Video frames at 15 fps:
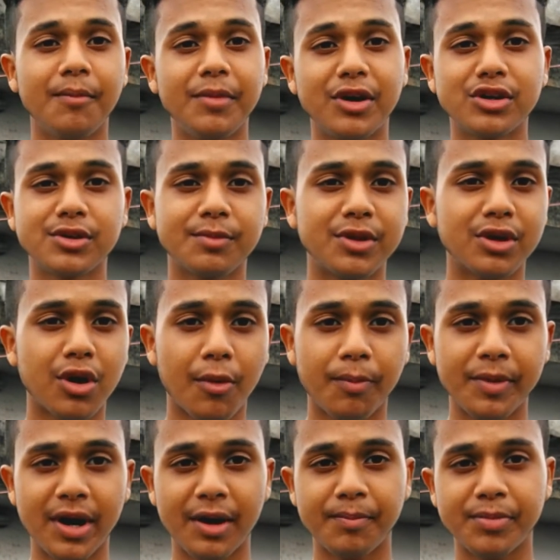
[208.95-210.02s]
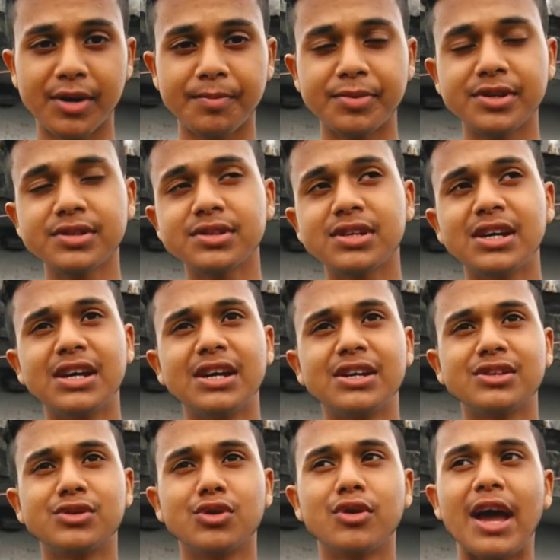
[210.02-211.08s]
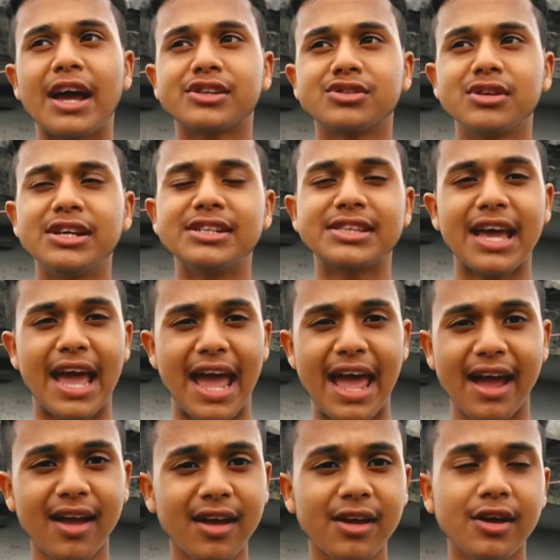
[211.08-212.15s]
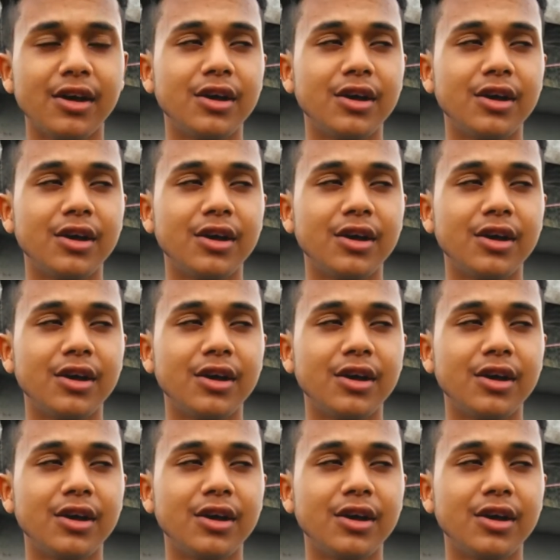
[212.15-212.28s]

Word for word: because of the copyright purpose. So actually it's a hack.